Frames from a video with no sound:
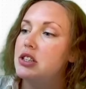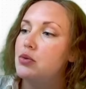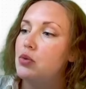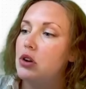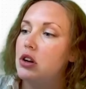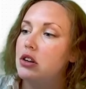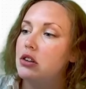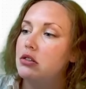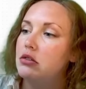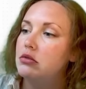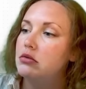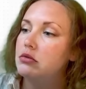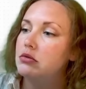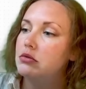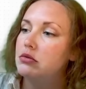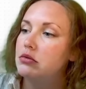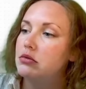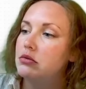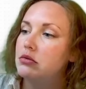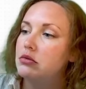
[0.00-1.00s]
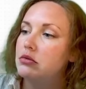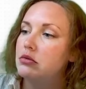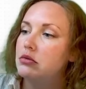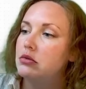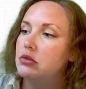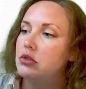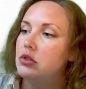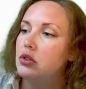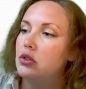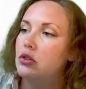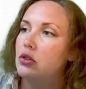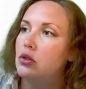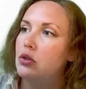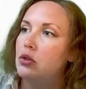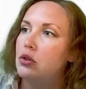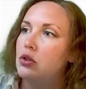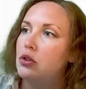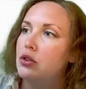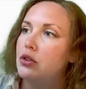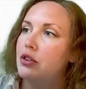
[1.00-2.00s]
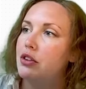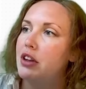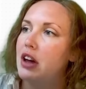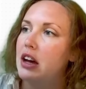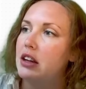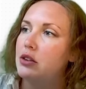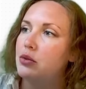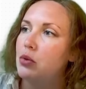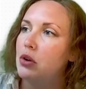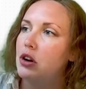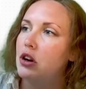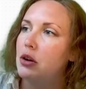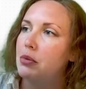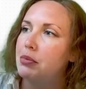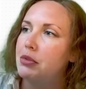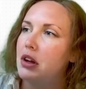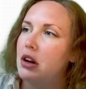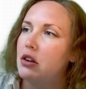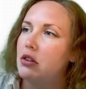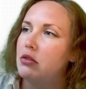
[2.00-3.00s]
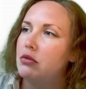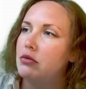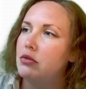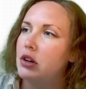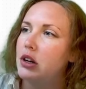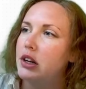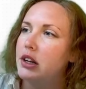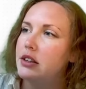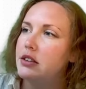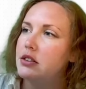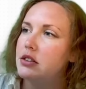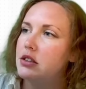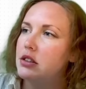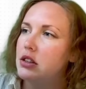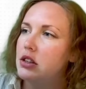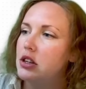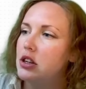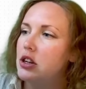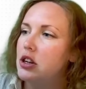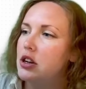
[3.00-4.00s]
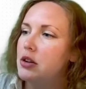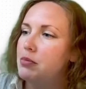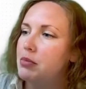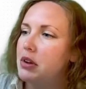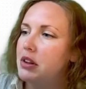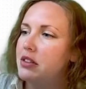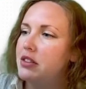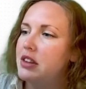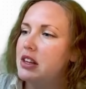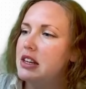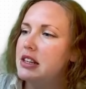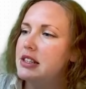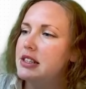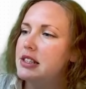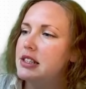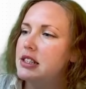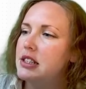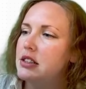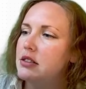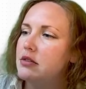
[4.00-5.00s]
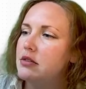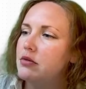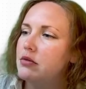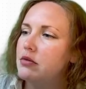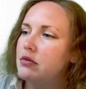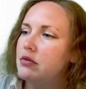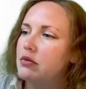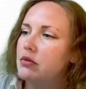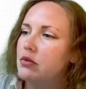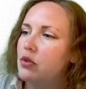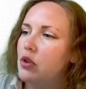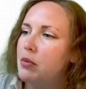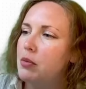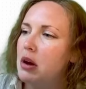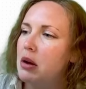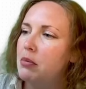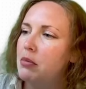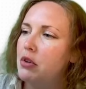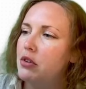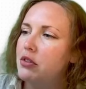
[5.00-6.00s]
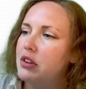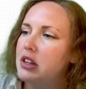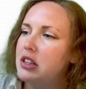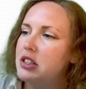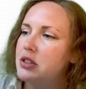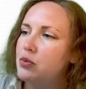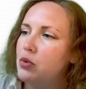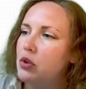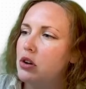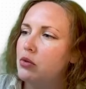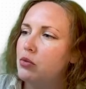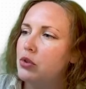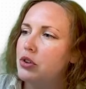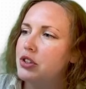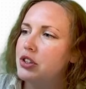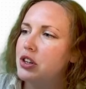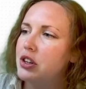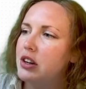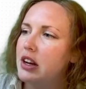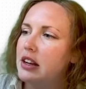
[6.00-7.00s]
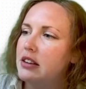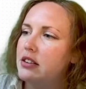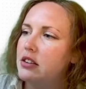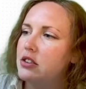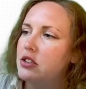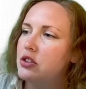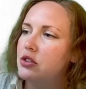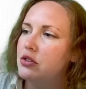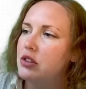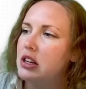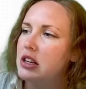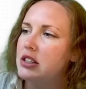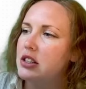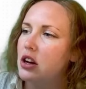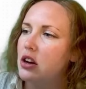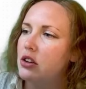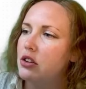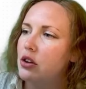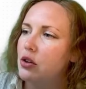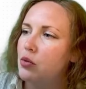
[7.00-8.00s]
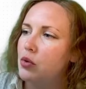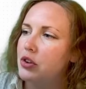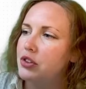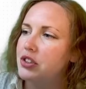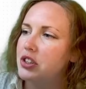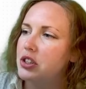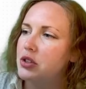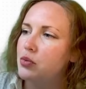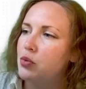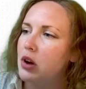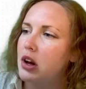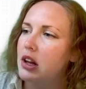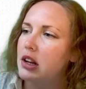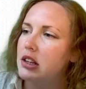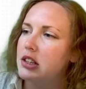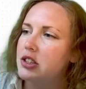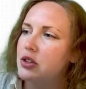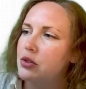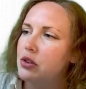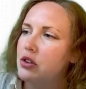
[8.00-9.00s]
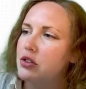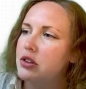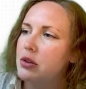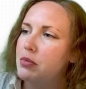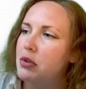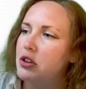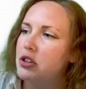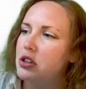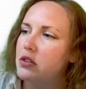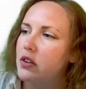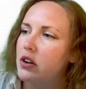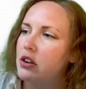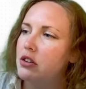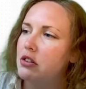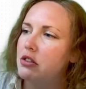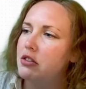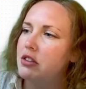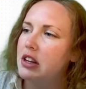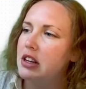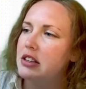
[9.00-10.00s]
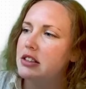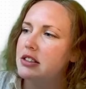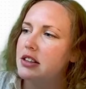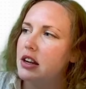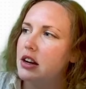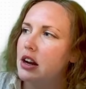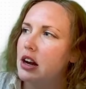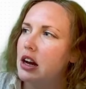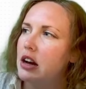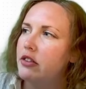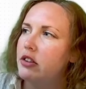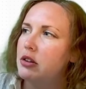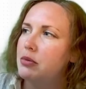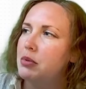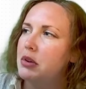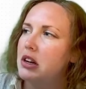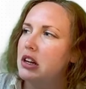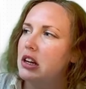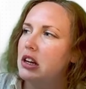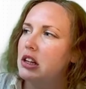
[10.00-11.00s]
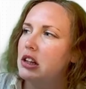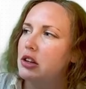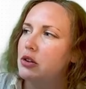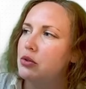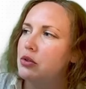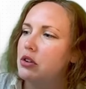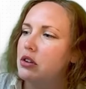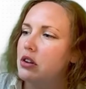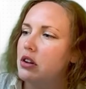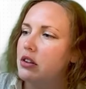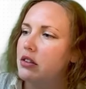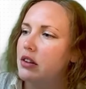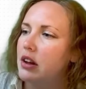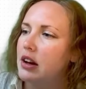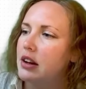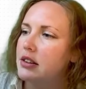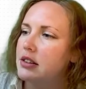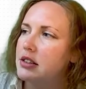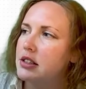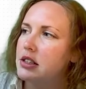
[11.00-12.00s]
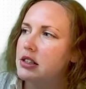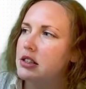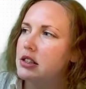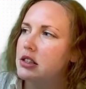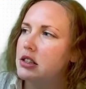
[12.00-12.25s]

one or that one up there, right? But this, remember, this one was connected to these other ones as well. So there's a bunch of other things that haven't been included in that